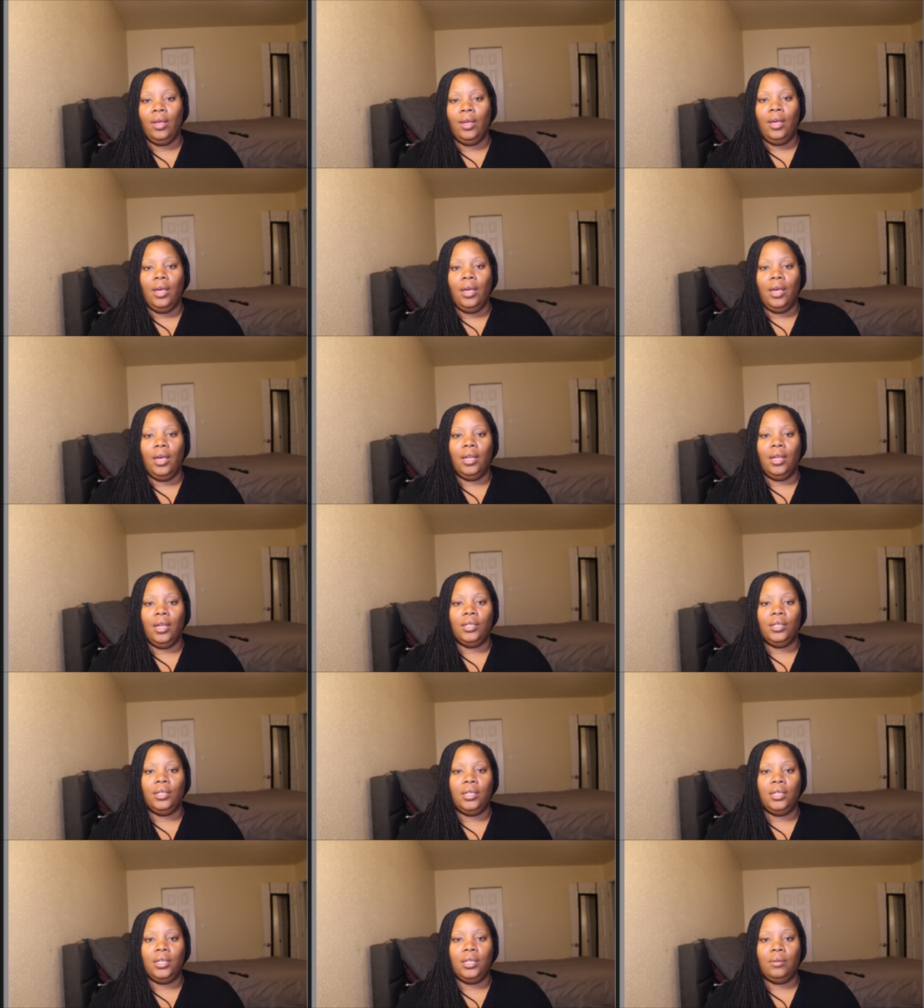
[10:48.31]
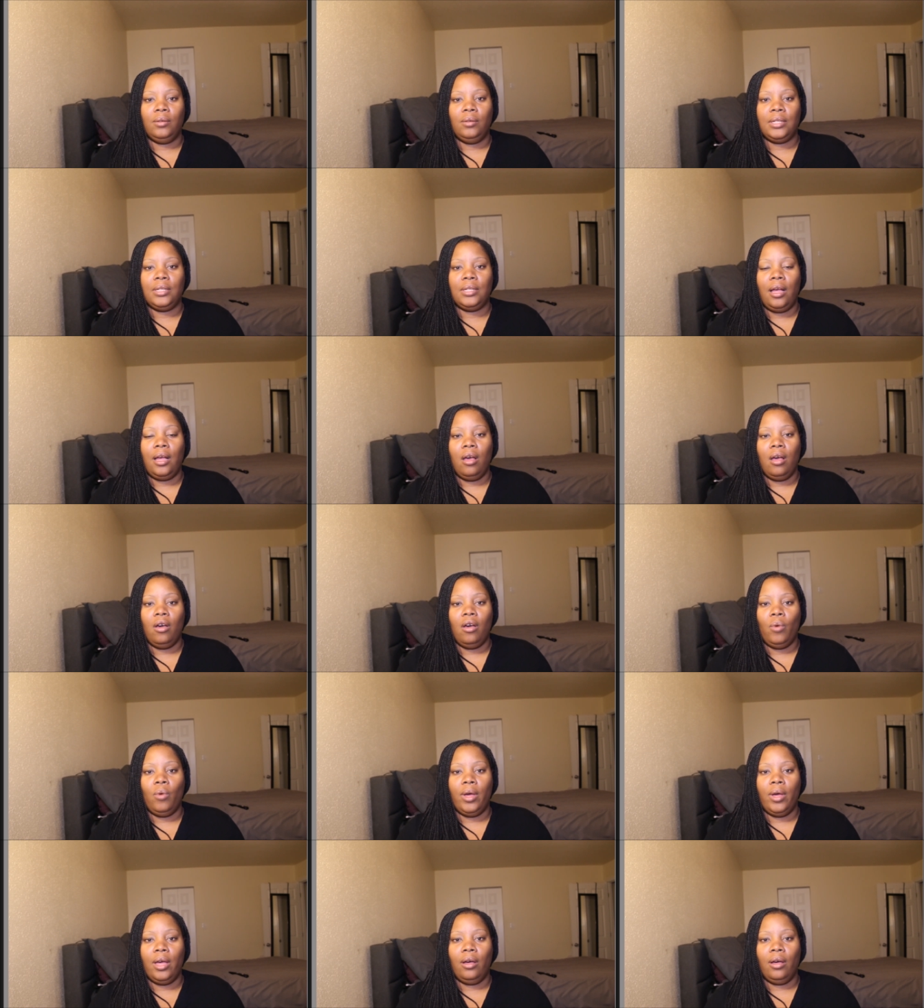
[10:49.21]
And she was like, oh,
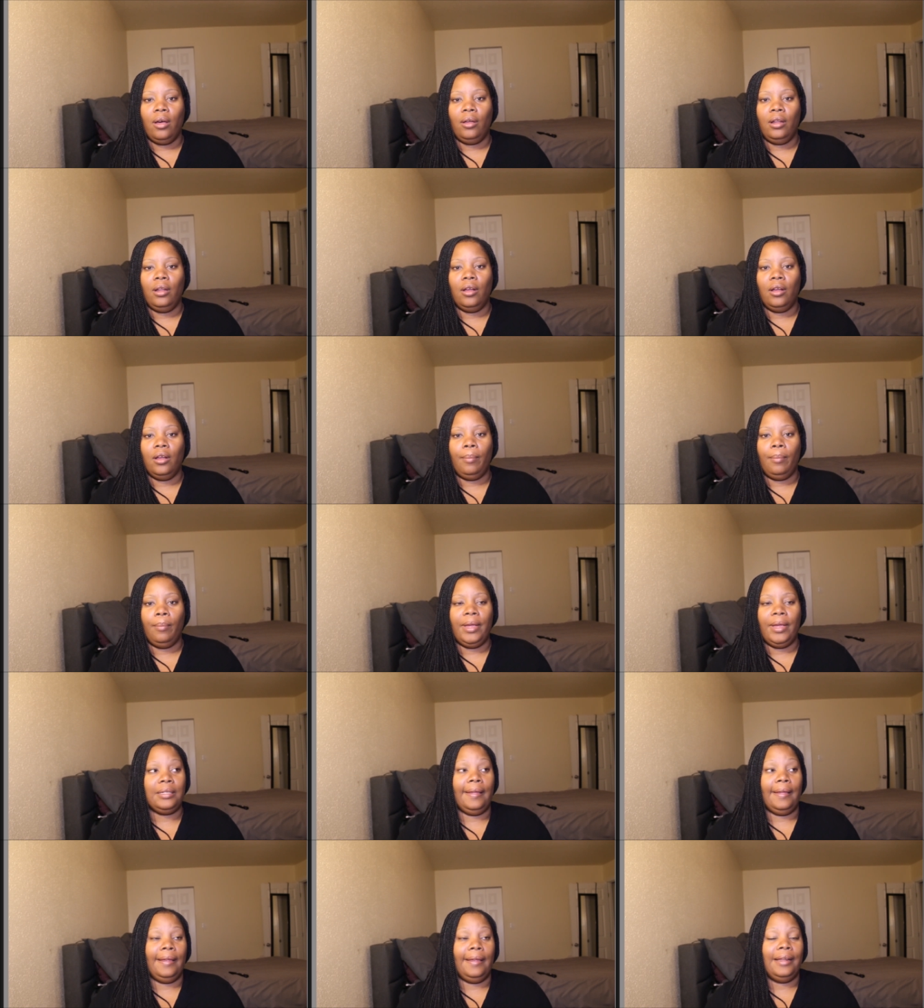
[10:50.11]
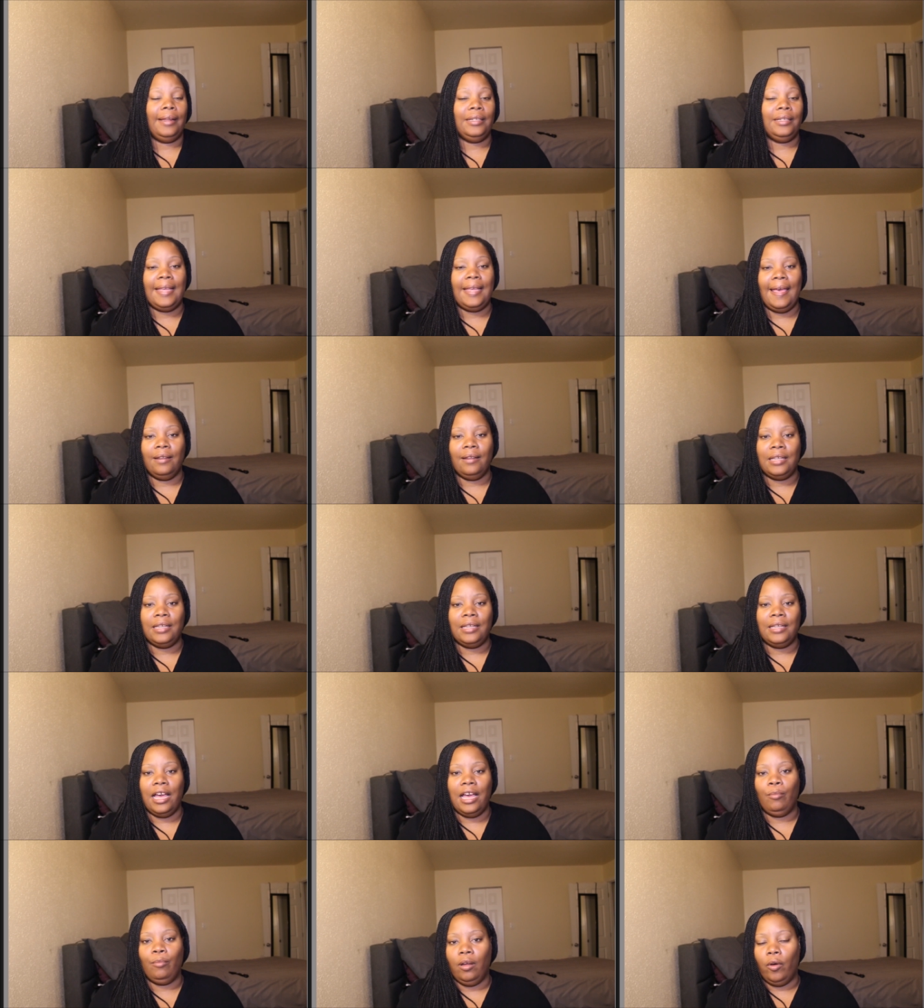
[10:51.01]
well, basically, I just had
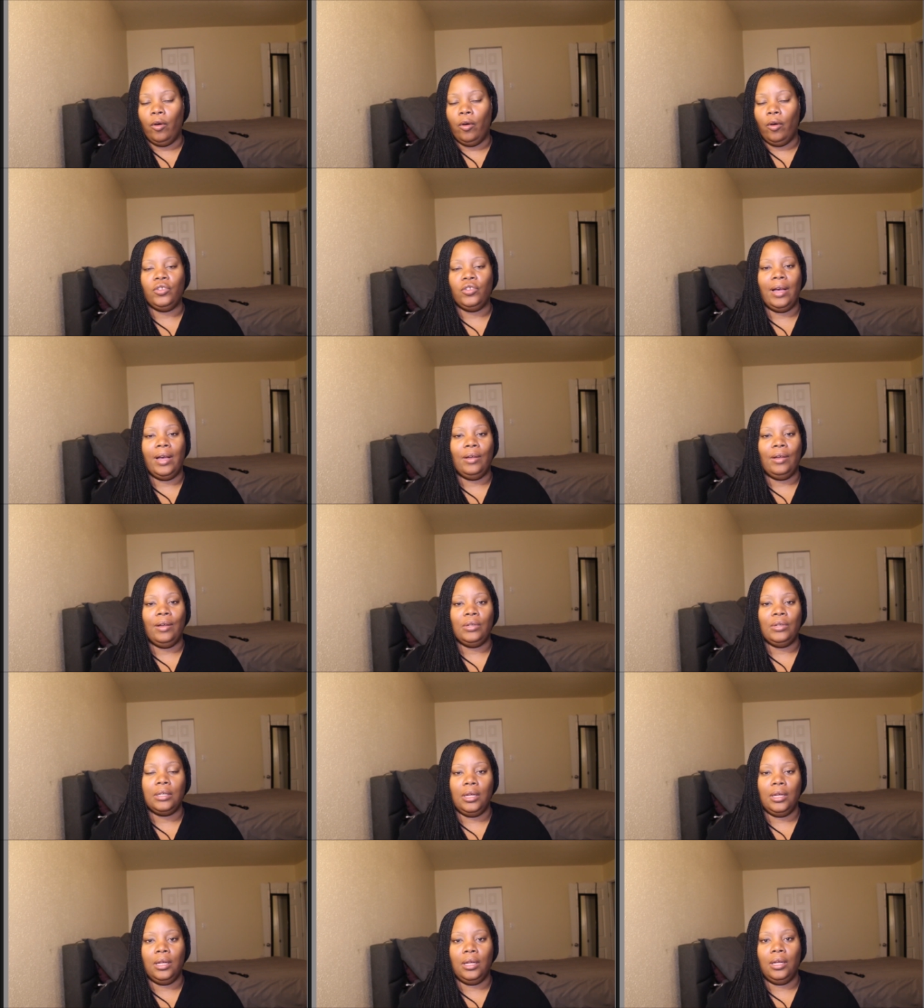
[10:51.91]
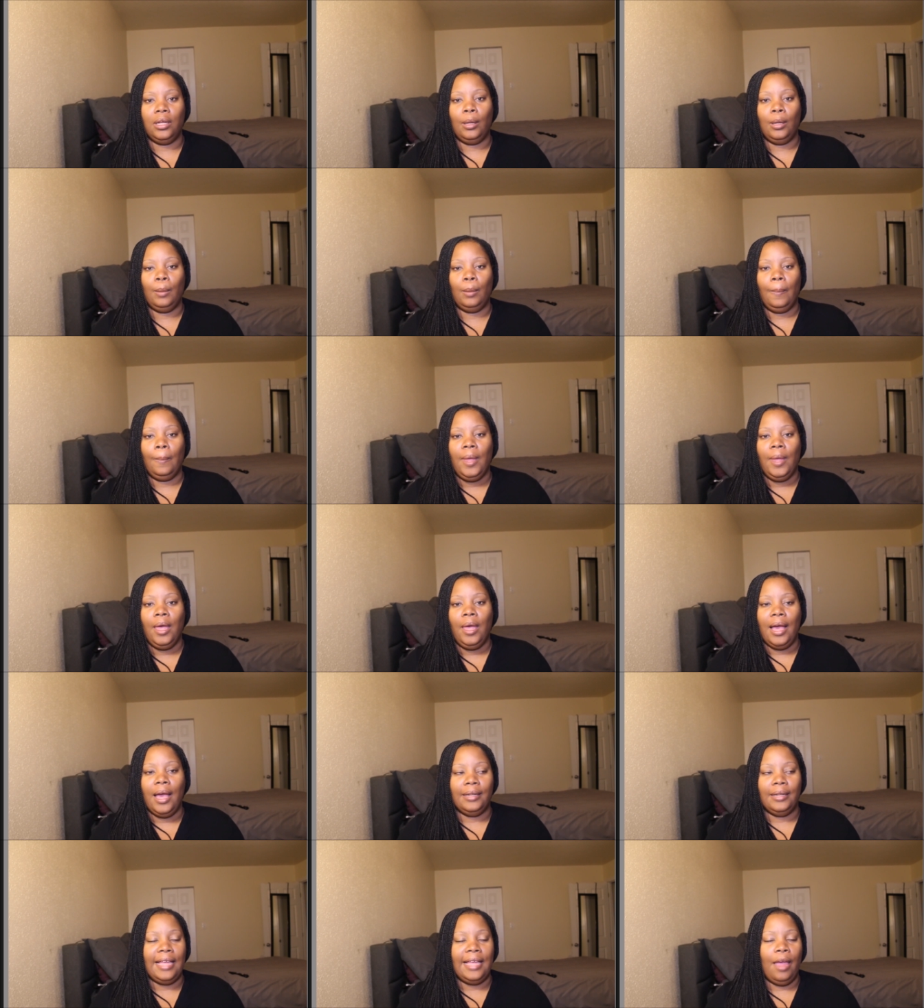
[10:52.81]
time to come over, so I
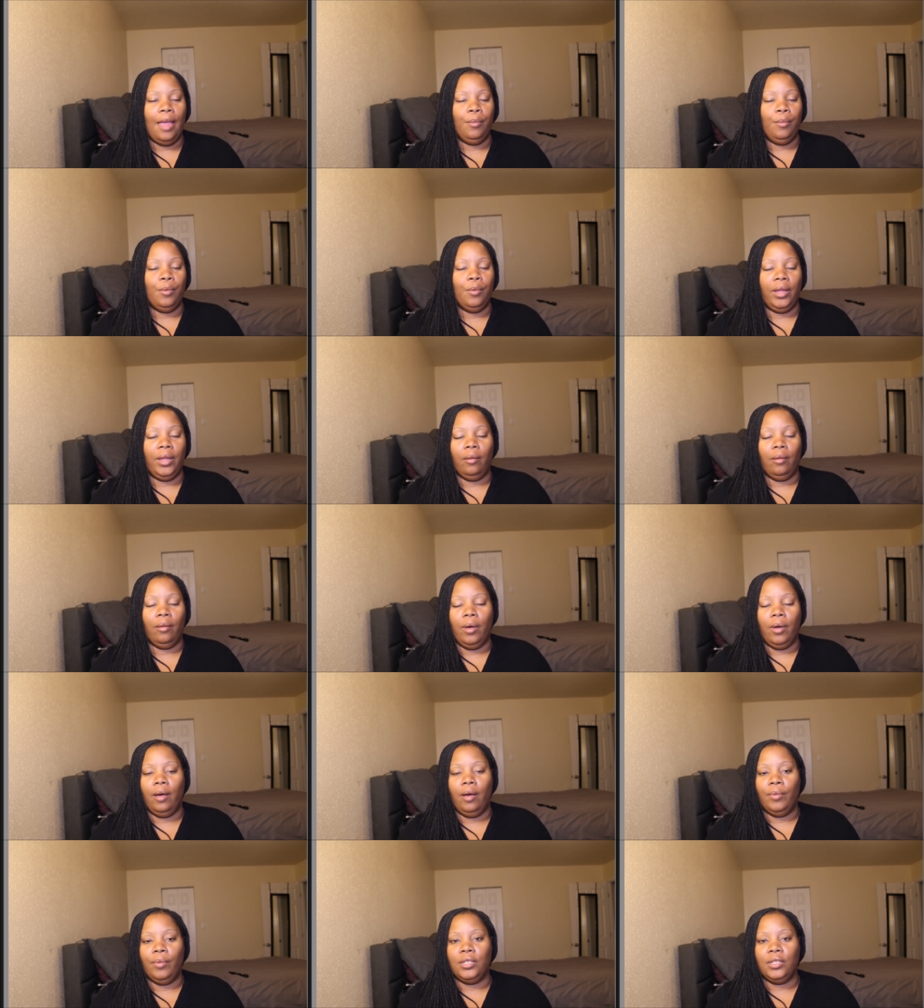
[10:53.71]
just came to pick him up.